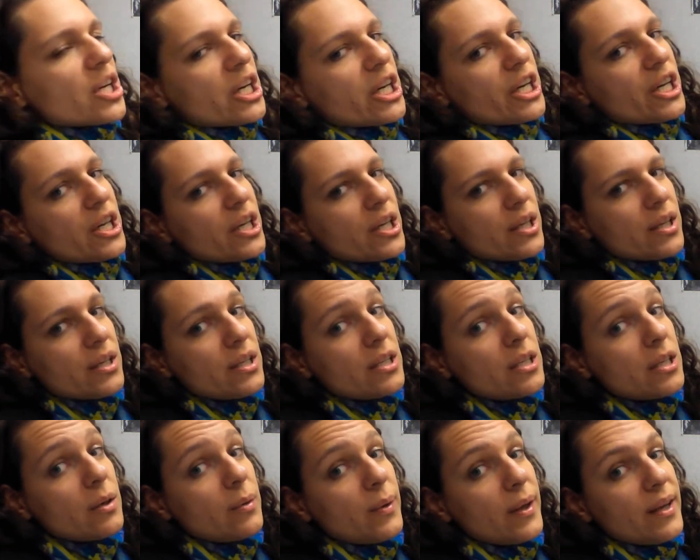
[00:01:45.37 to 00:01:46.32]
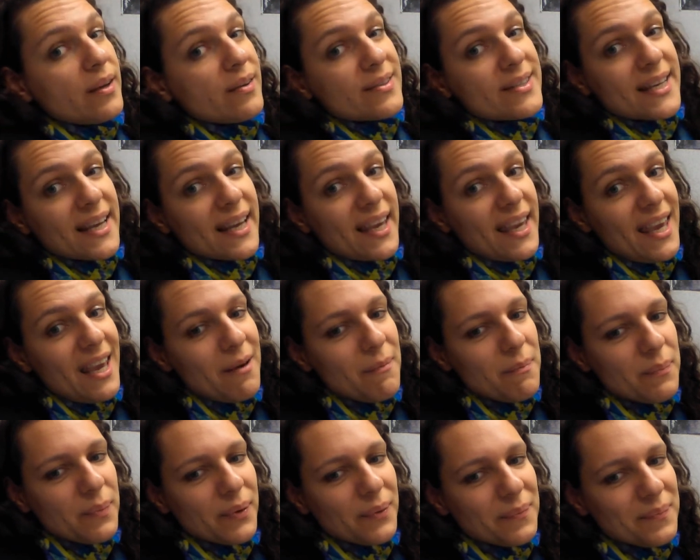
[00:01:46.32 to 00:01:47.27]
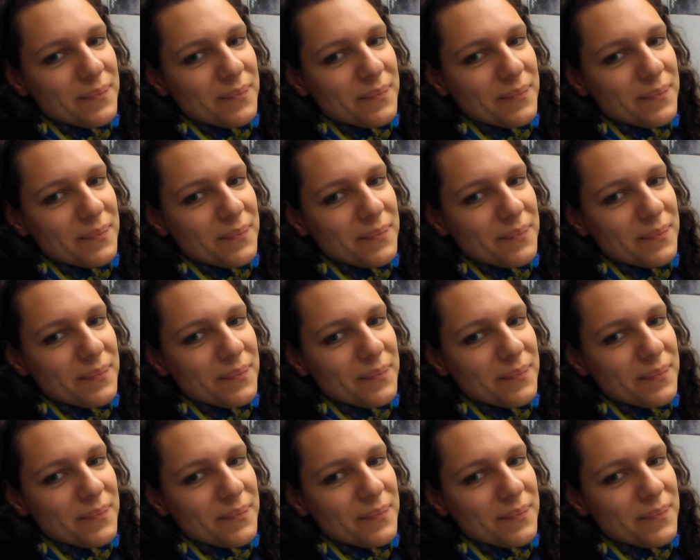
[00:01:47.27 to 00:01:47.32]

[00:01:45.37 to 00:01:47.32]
k do we use in keep?